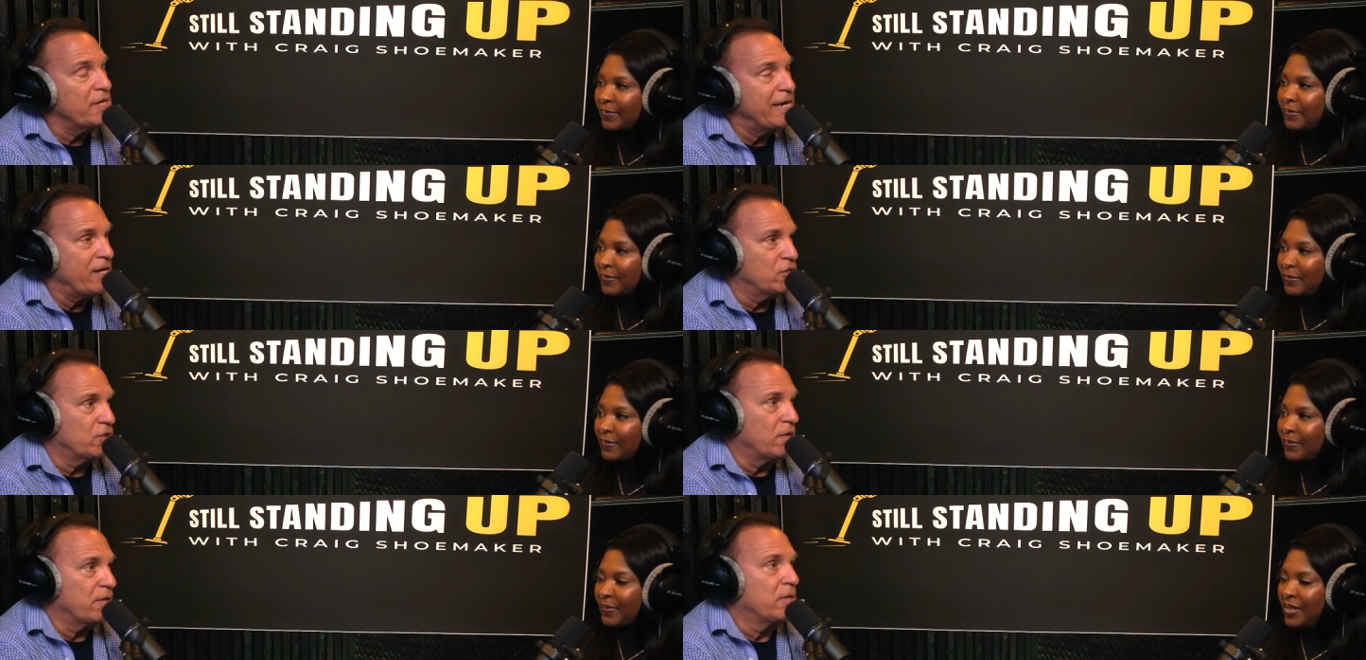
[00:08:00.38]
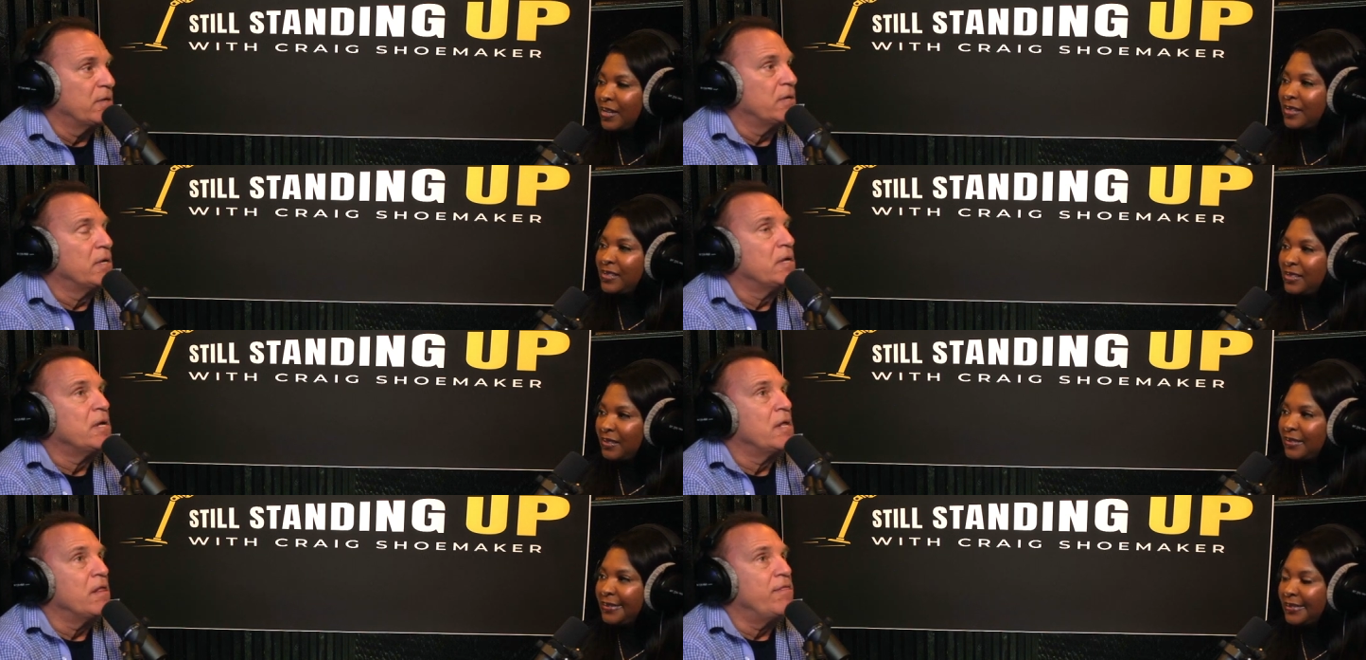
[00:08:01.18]
Speaker 1: nature. Yes.
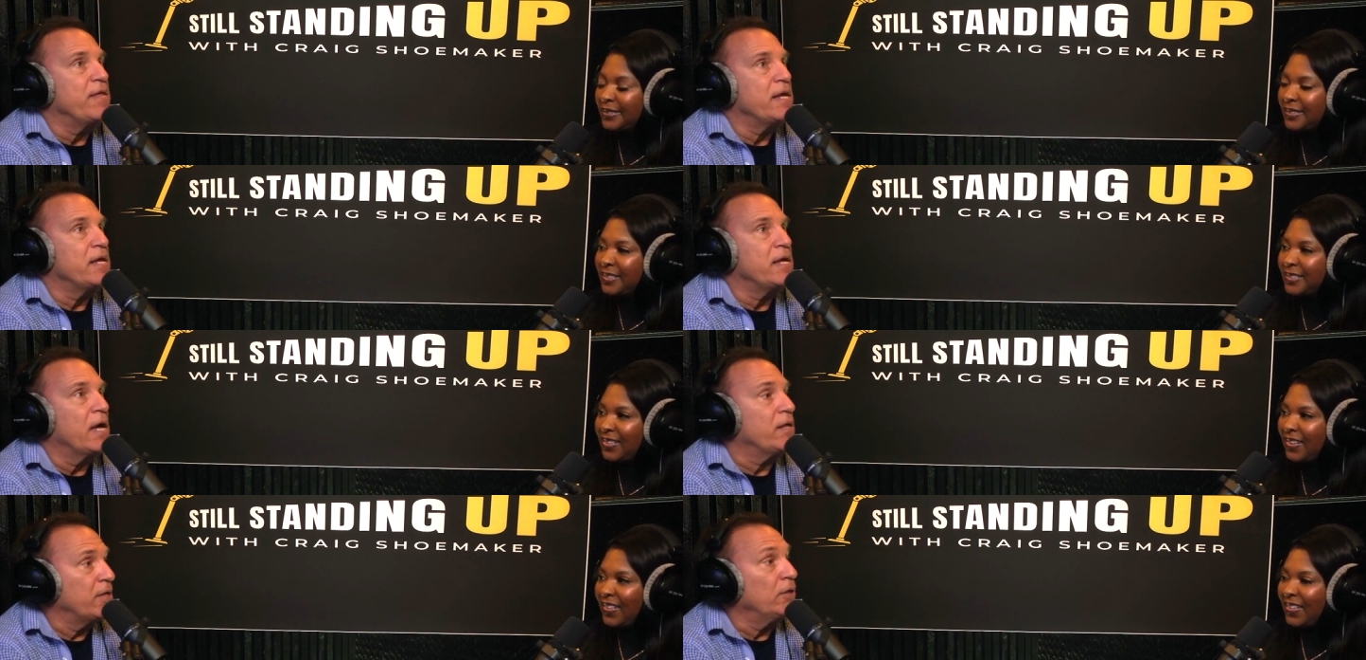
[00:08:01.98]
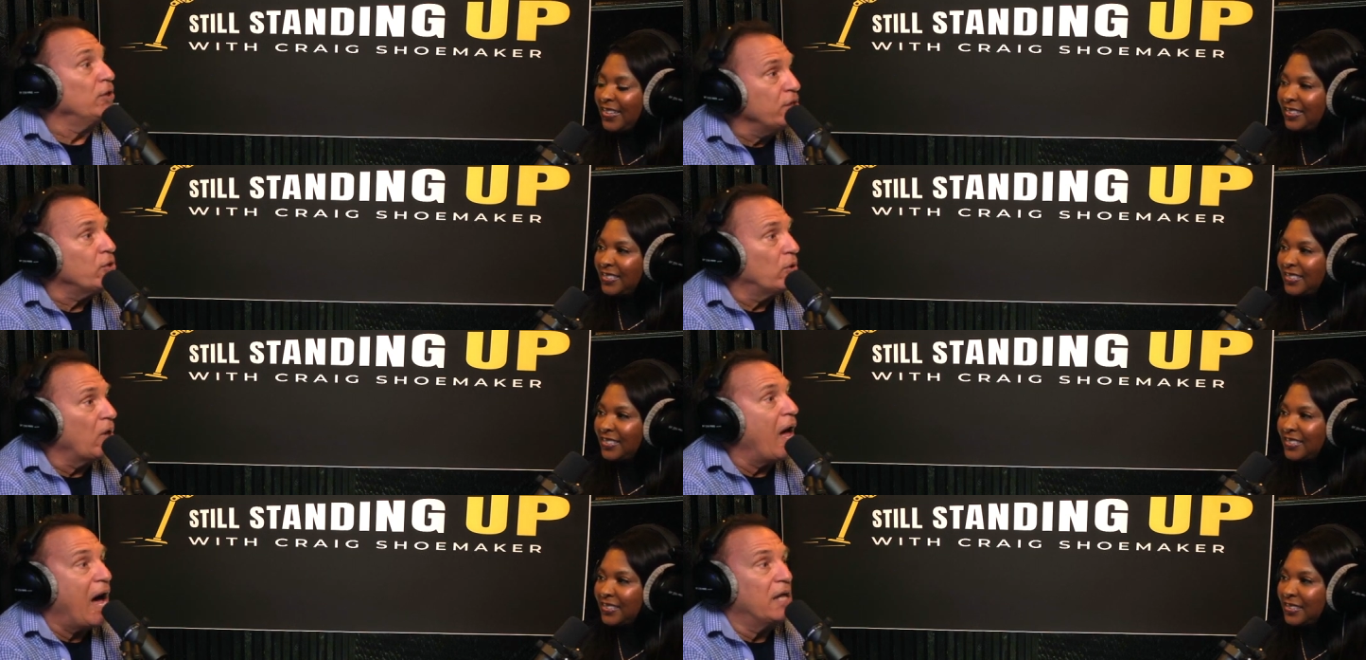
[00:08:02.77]
The the
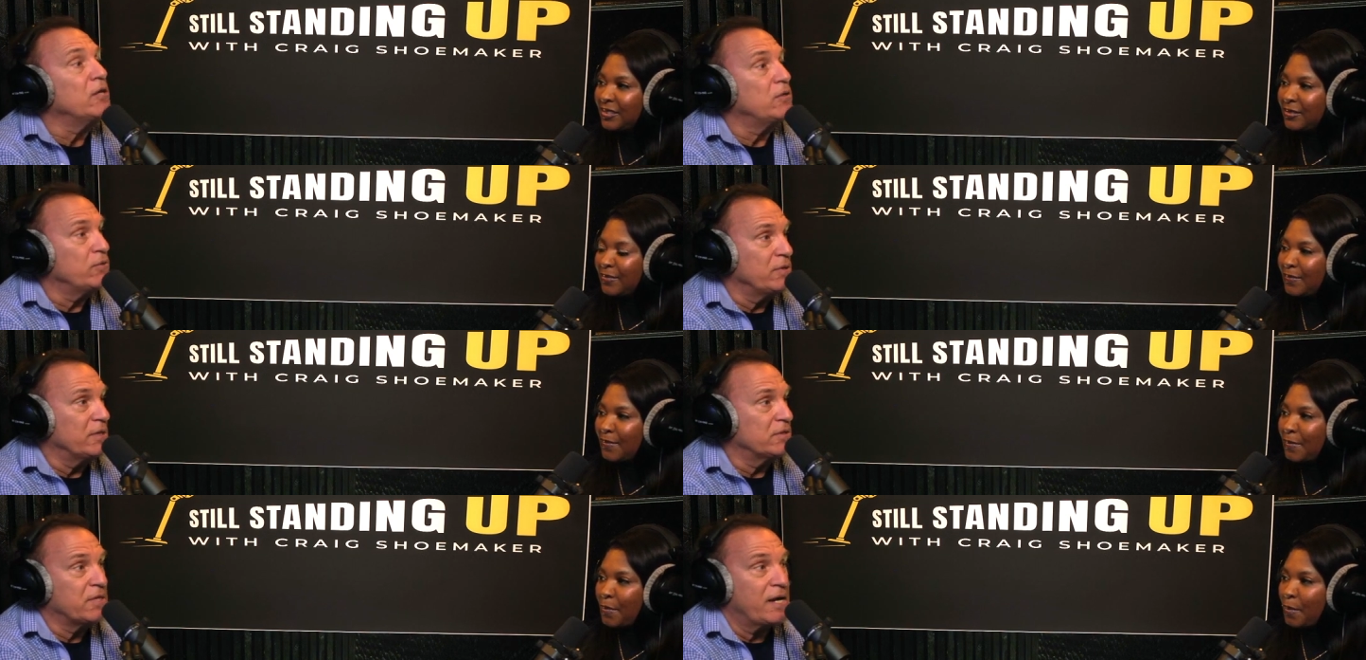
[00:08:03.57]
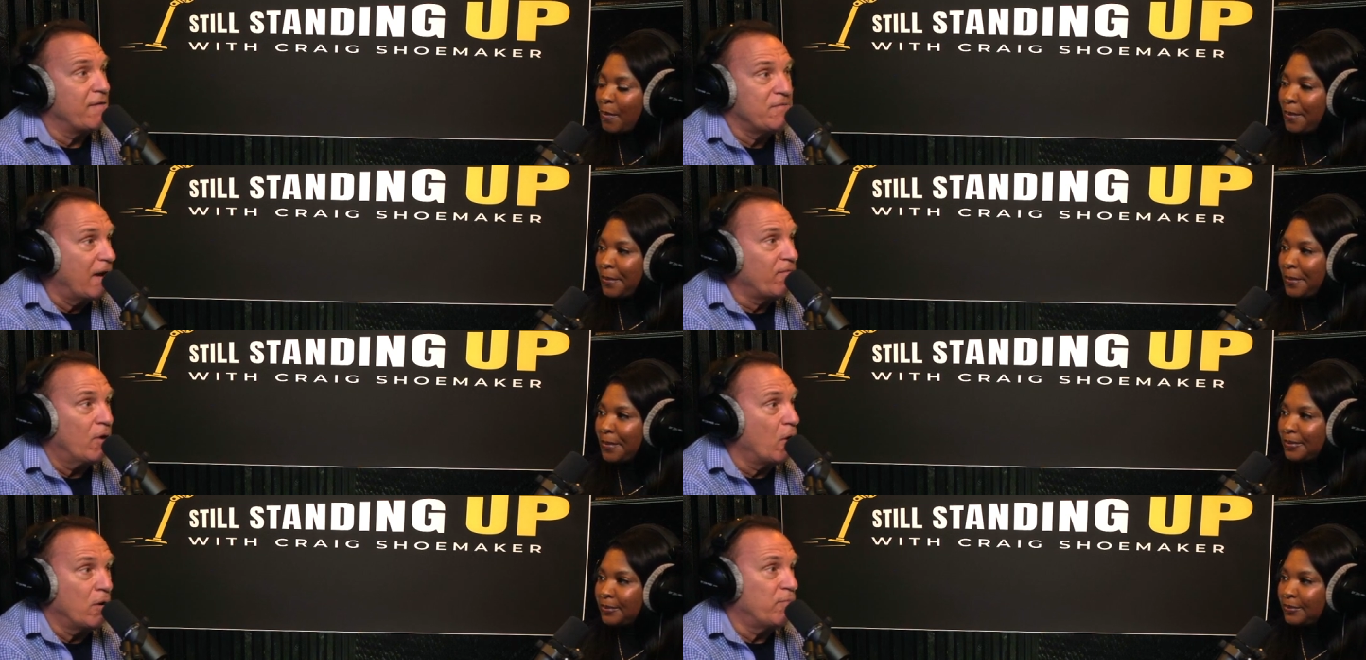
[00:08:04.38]
literal hallelujahs that I've never
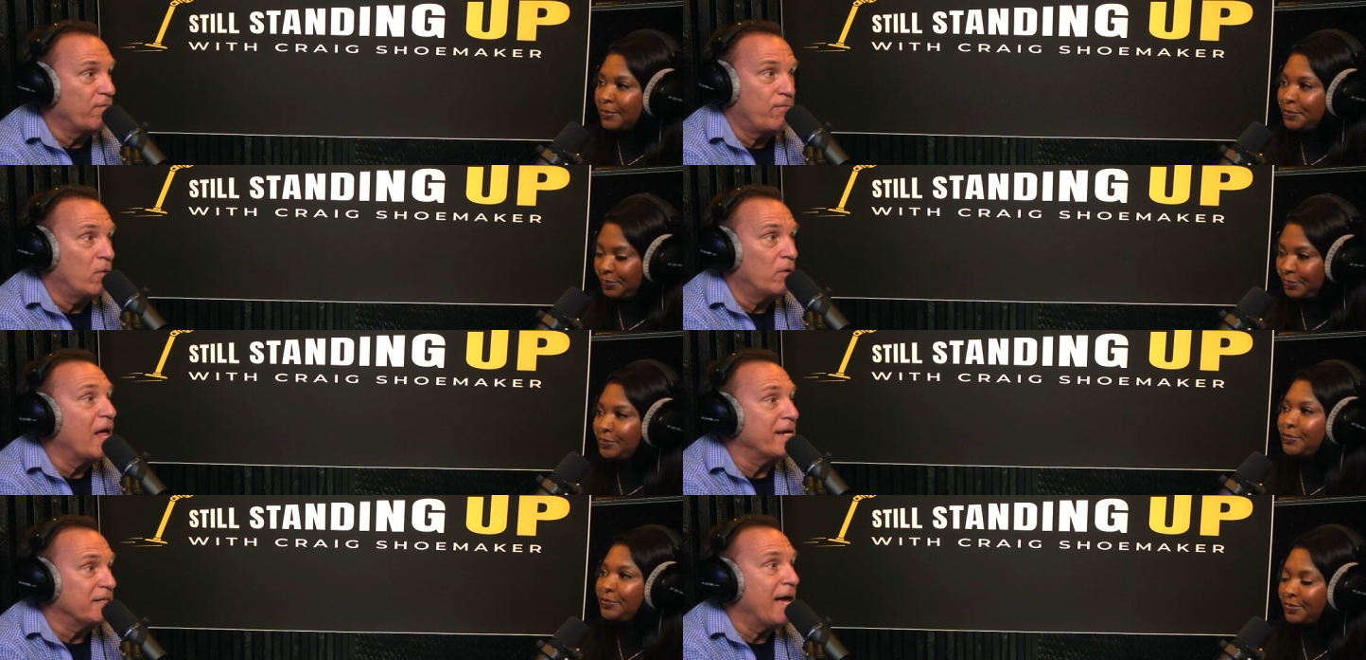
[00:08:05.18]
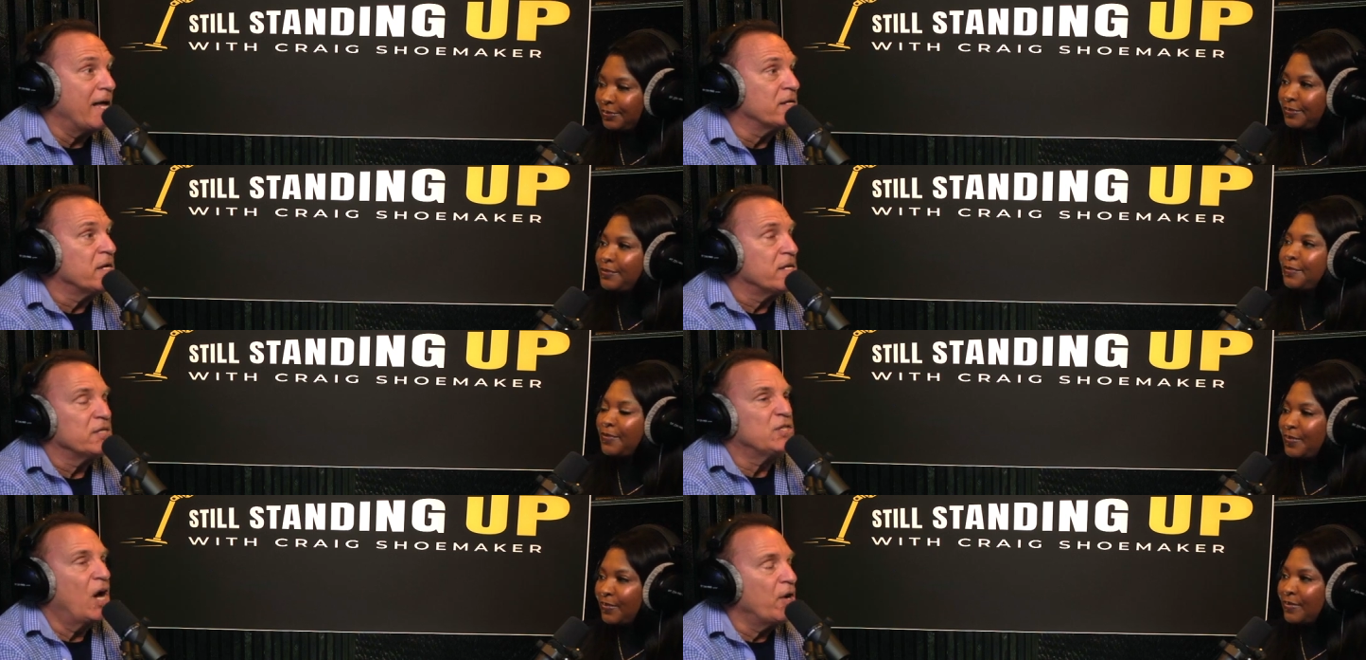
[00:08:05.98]
heard before like that.
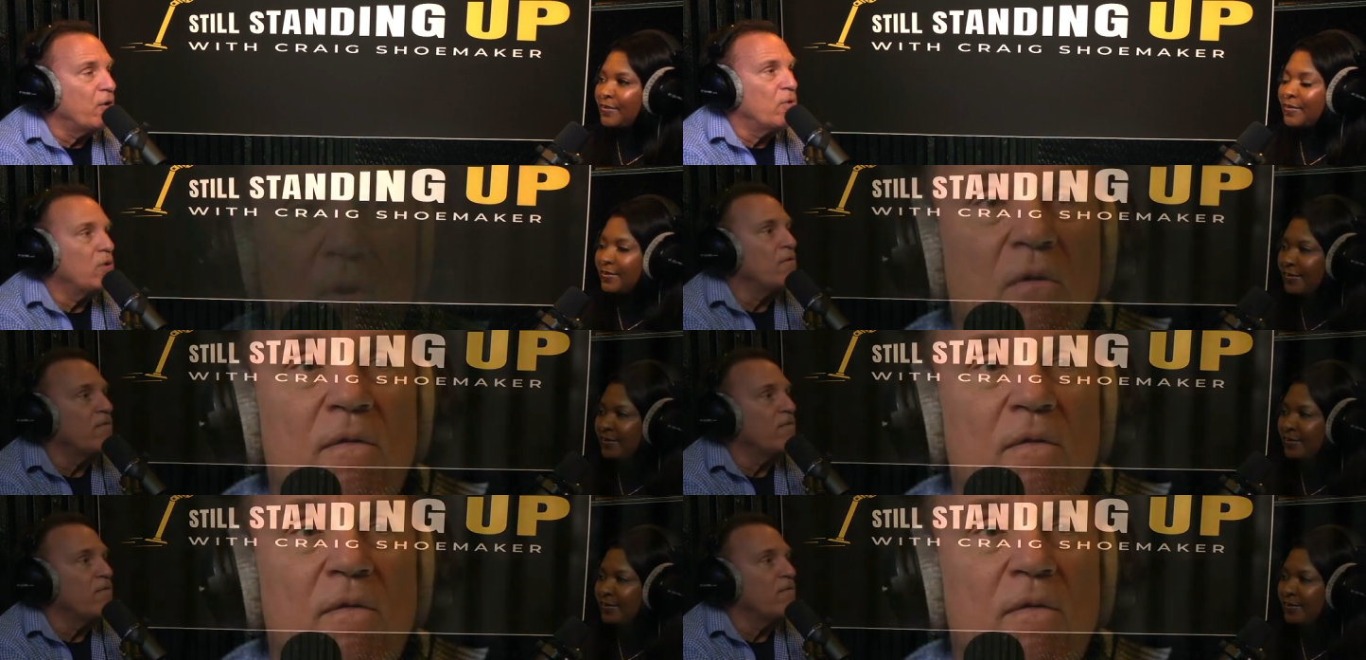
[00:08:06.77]
Guttural